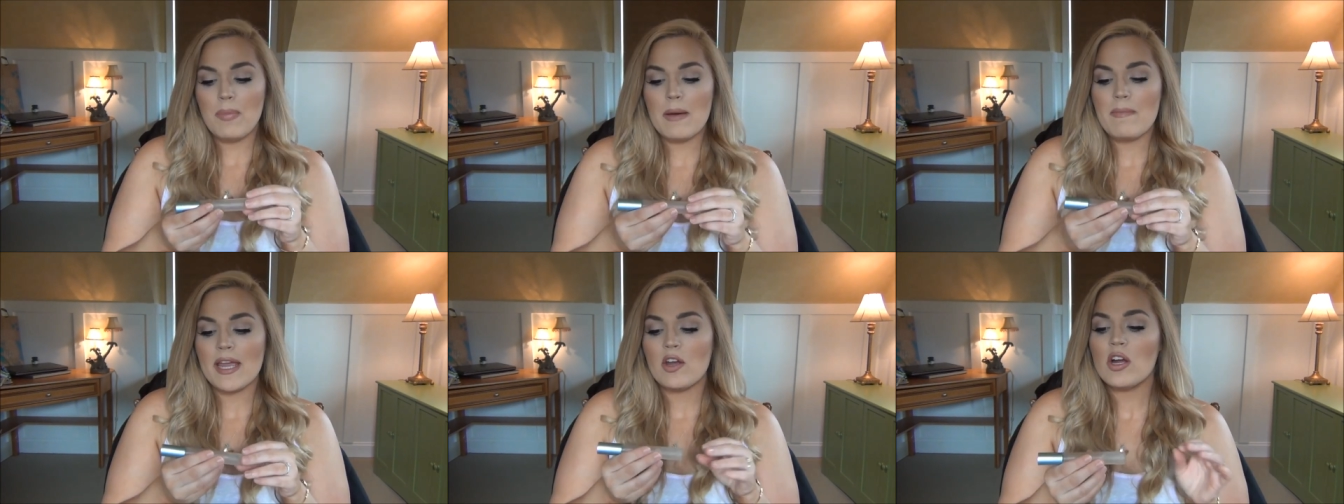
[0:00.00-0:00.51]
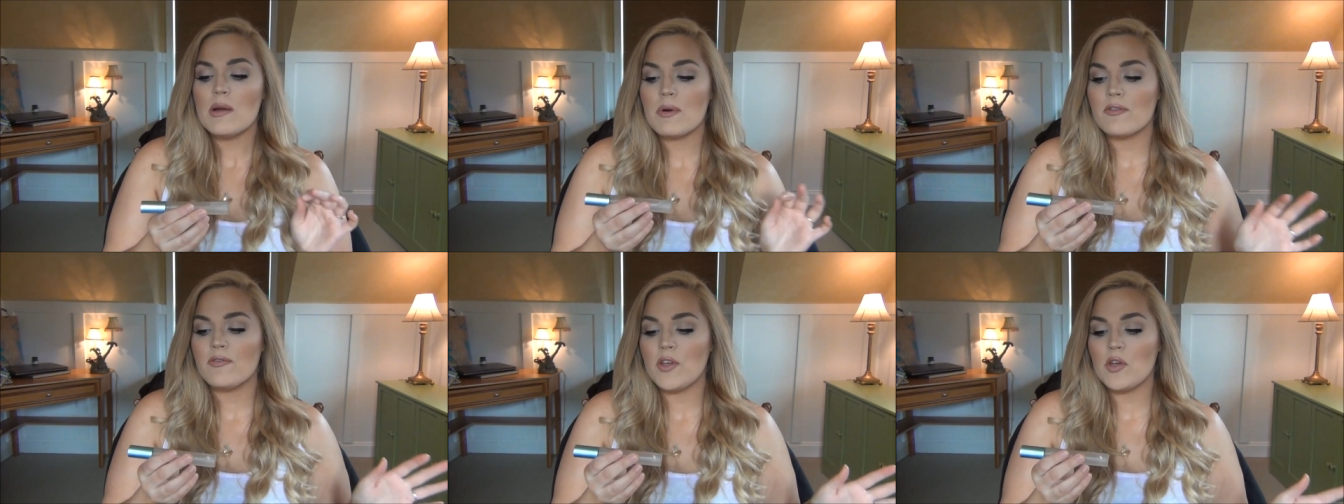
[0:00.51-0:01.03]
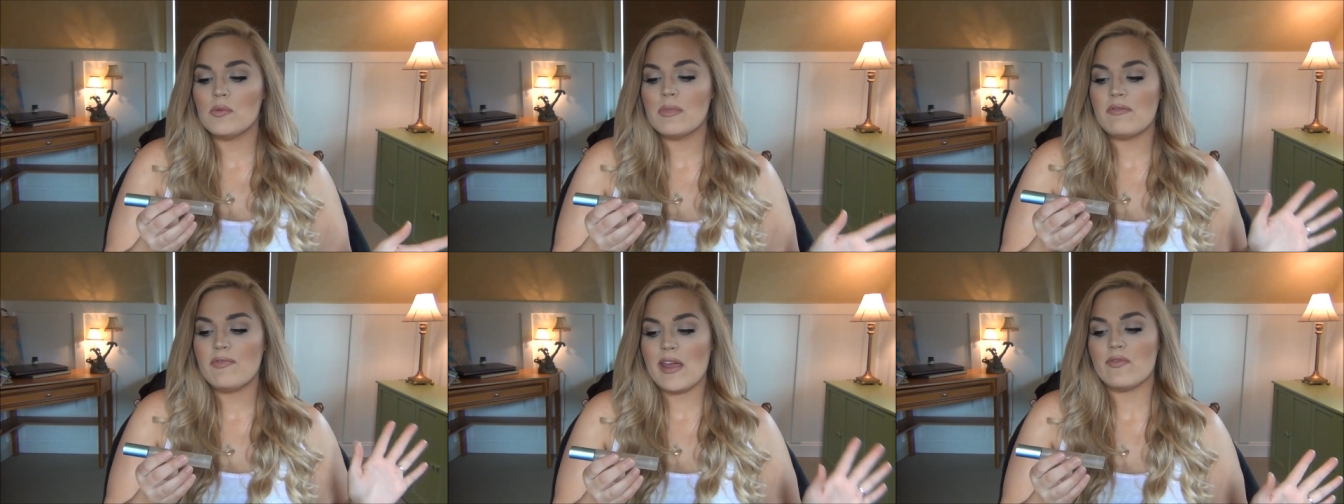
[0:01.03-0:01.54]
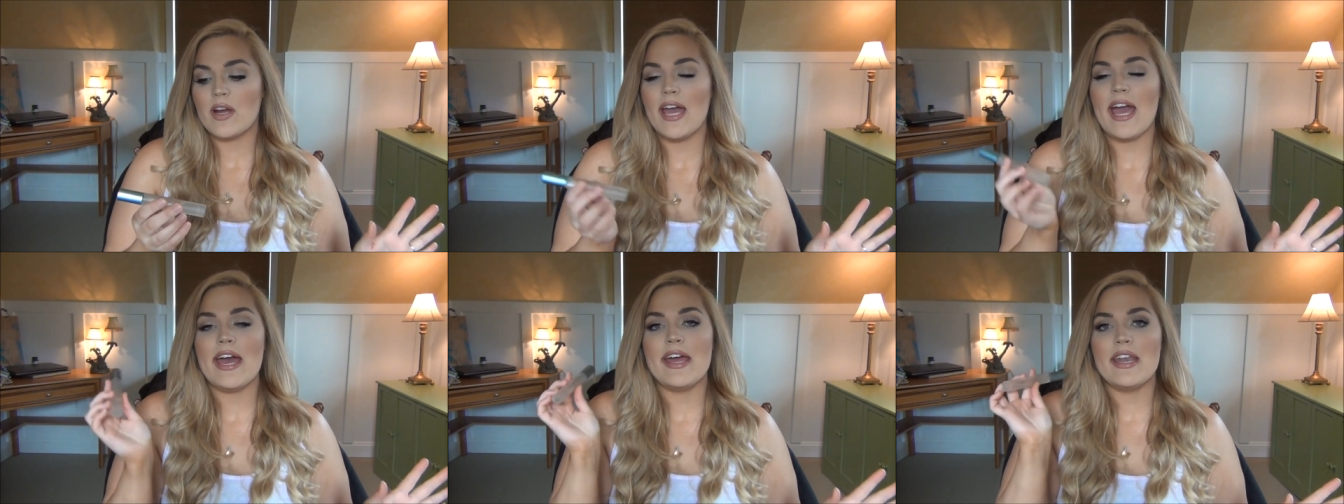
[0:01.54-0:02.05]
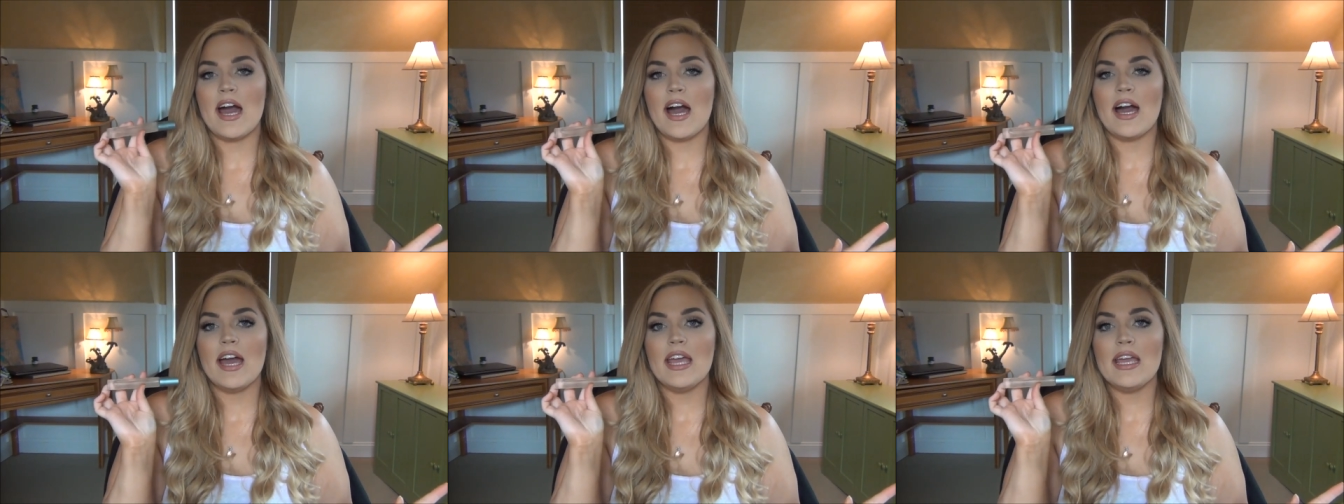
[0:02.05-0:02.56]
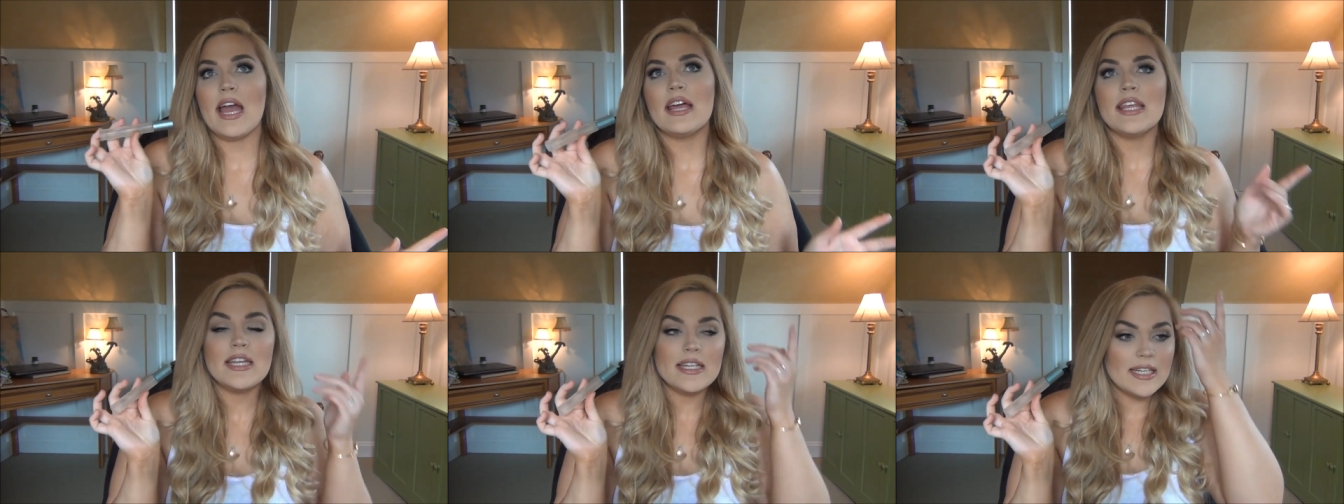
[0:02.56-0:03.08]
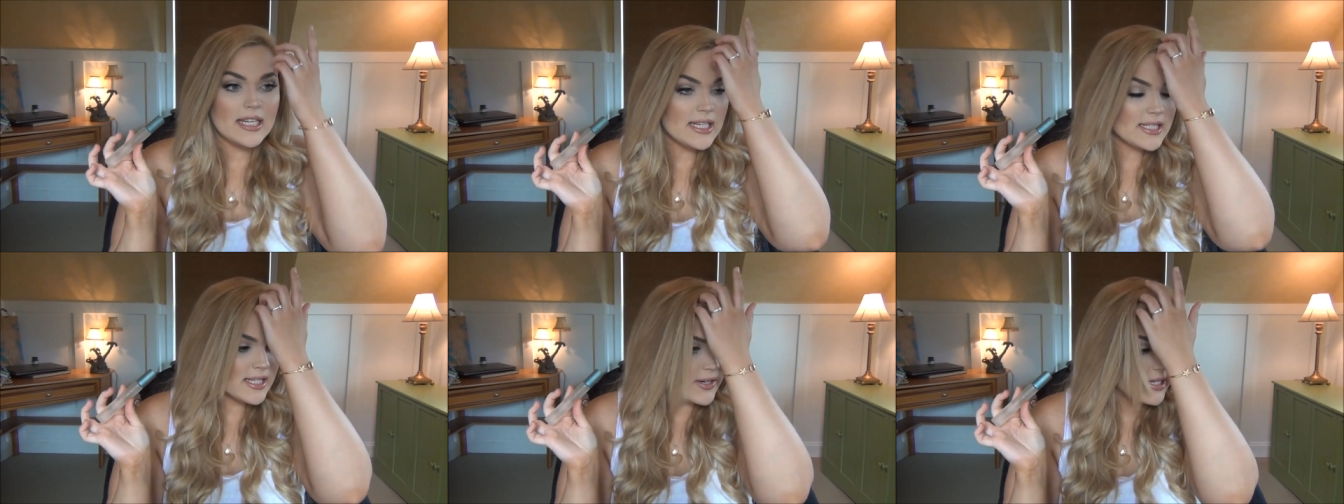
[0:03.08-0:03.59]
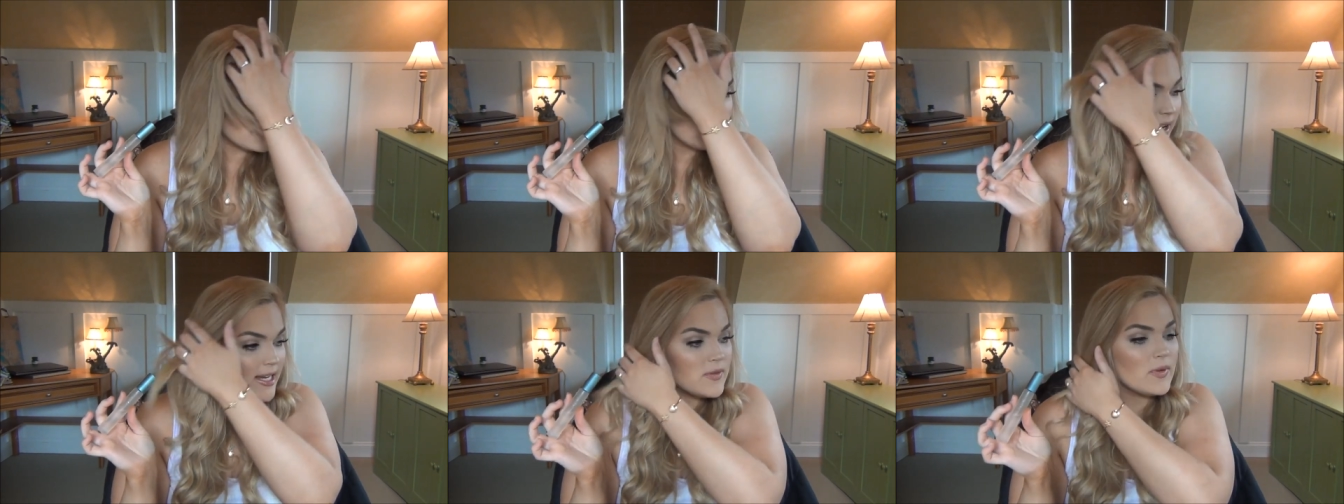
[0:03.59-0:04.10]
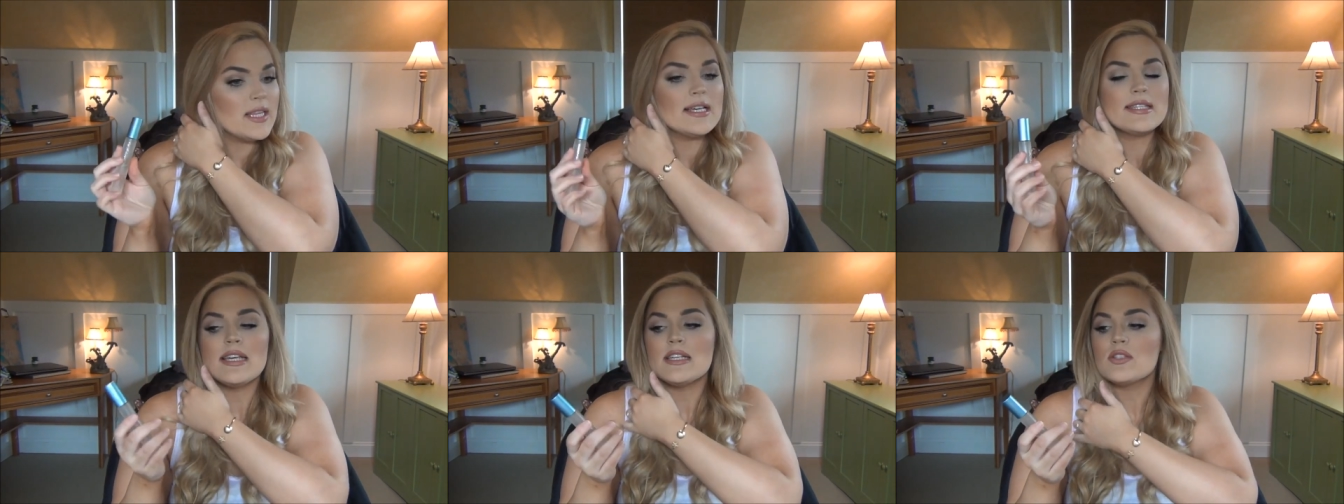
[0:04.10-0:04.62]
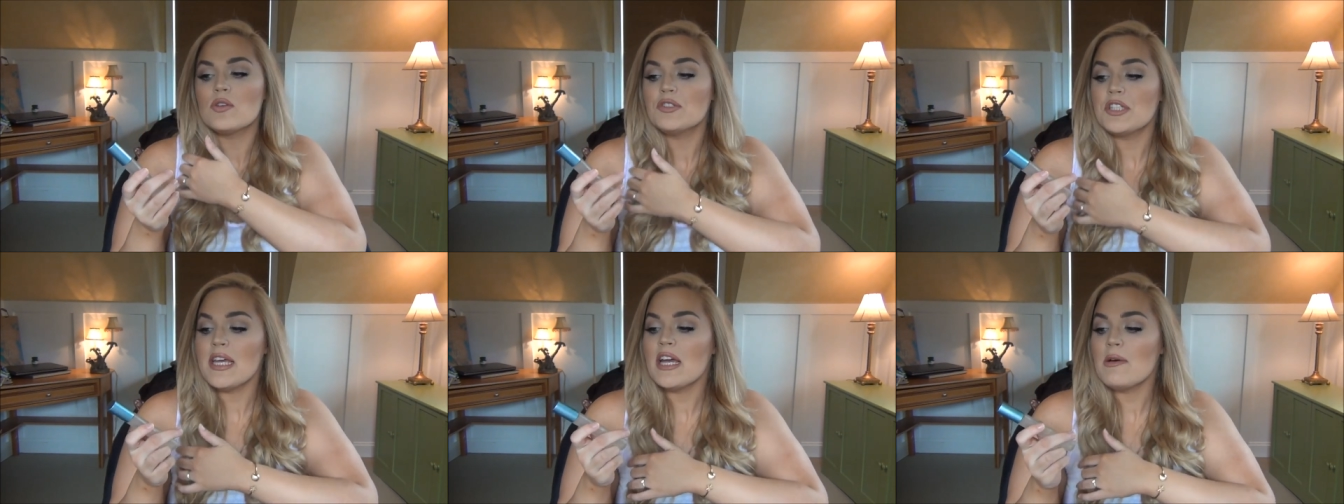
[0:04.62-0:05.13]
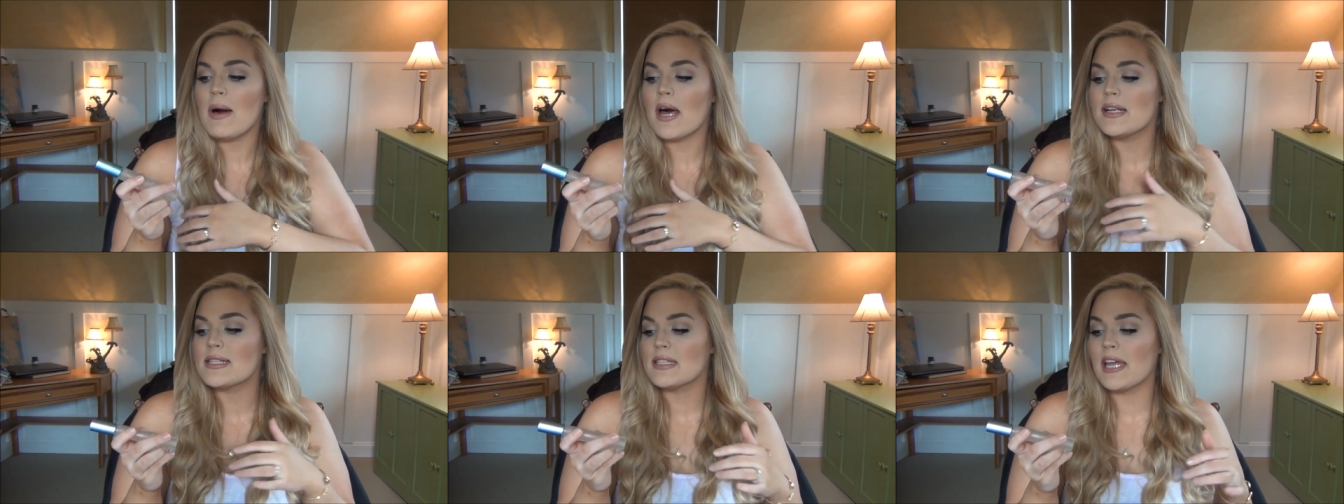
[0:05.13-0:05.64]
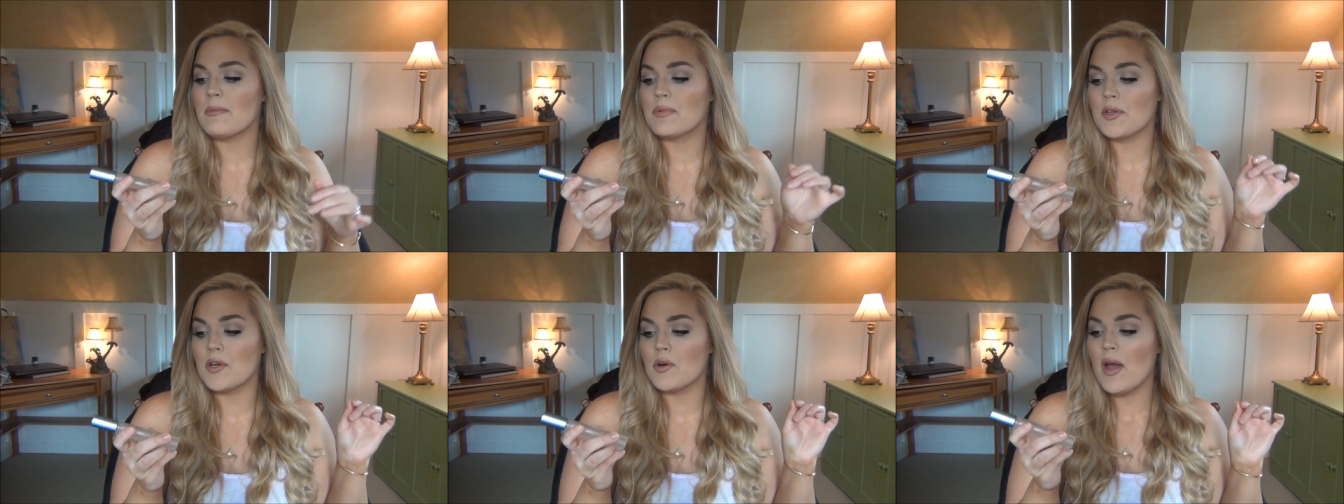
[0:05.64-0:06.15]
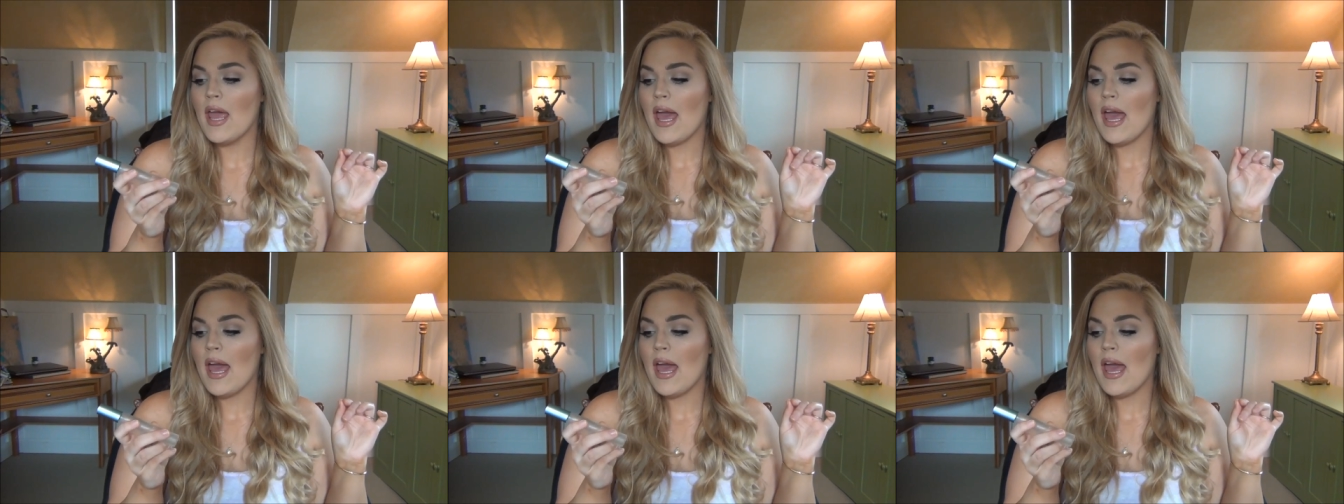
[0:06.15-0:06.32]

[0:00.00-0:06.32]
But my current perfume favorite, and I like need serious advice with this, is Dolce & Gabbana's Light Blue.